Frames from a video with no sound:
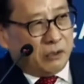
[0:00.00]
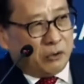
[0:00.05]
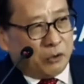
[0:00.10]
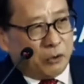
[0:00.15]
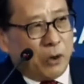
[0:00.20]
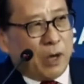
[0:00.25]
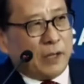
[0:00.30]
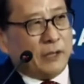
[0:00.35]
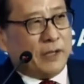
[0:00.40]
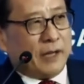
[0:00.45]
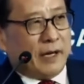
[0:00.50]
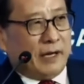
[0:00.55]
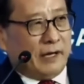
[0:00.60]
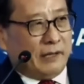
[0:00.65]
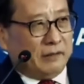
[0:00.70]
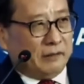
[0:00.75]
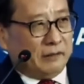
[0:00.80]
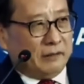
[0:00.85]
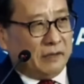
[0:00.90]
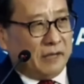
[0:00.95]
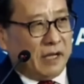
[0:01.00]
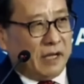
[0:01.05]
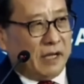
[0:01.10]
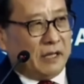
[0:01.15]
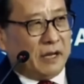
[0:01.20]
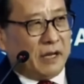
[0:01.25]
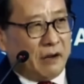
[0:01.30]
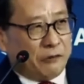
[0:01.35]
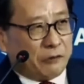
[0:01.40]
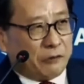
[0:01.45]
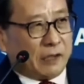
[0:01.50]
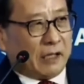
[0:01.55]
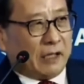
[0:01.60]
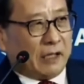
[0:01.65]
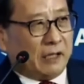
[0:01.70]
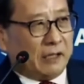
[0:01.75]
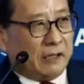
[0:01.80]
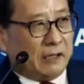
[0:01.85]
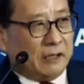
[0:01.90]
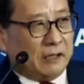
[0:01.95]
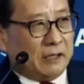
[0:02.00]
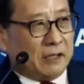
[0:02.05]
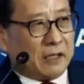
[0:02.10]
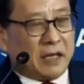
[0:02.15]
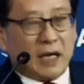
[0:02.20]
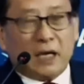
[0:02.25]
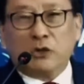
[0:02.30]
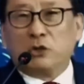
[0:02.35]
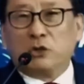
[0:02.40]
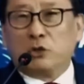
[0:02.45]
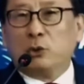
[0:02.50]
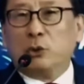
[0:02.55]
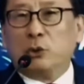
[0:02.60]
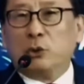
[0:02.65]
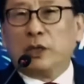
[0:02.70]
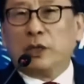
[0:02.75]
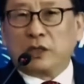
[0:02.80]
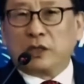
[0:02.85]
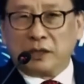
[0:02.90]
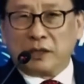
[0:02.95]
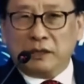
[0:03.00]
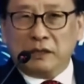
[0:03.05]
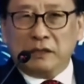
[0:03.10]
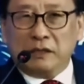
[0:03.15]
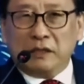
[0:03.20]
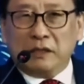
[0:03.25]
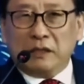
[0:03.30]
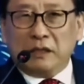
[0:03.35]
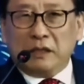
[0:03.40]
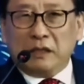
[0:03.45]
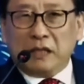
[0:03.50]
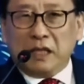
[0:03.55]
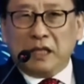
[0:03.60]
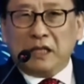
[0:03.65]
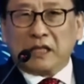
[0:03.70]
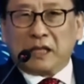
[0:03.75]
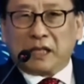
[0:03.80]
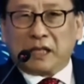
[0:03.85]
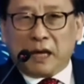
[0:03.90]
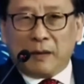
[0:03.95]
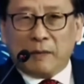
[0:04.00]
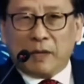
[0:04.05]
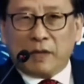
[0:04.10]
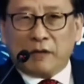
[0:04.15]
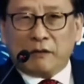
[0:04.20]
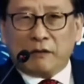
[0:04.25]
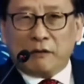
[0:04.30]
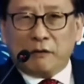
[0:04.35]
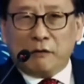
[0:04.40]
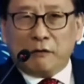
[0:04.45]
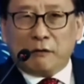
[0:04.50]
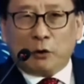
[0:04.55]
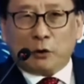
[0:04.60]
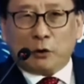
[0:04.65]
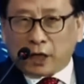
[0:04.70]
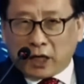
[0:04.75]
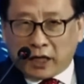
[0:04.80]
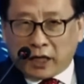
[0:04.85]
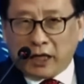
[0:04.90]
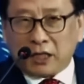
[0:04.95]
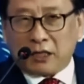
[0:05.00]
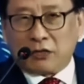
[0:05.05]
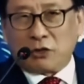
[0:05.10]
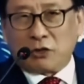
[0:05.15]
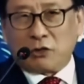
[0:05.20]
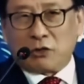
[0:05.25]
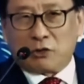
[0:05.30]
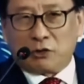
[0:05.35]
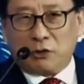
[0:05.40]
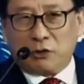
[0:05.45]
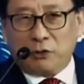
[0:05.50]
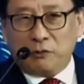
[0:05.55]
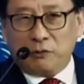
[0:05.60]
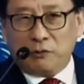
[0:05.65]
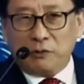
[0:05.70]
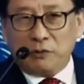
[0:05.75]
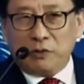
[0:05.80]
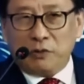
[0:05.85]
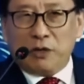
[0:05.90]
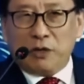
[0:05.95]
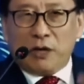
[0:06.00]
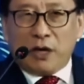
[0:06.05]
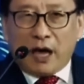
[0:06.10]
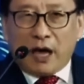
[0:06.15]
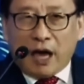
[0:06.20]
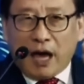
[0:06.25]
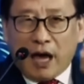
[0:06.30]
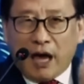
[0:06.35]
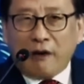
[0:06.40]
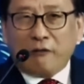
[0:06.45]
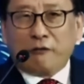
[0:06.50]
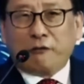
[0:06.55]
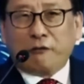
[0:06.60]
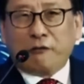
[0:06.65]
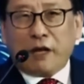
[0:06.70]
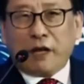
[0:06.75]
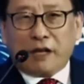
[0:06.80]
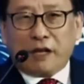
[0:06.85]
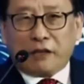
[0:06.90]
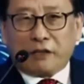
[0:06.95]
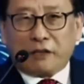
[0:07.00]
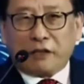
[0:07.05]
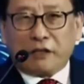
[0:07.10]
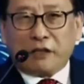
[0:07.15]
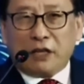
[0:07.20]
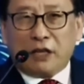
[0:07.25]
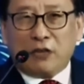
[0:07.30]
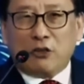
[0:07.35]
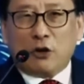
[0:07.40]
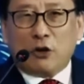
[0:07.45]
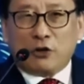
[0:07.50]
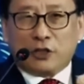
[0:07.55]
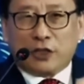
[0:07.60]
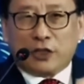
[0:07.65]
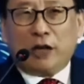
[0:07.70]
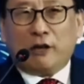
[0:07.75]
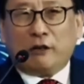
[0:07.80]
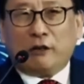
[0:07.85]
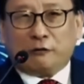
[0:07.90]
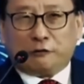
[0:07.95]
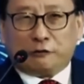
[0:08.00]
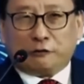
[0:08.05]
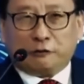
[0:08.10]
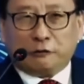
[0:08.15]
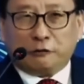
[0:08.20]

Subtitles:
Rwanda and Africa can do it in the coming 4 decades or so. Have faith in yourself.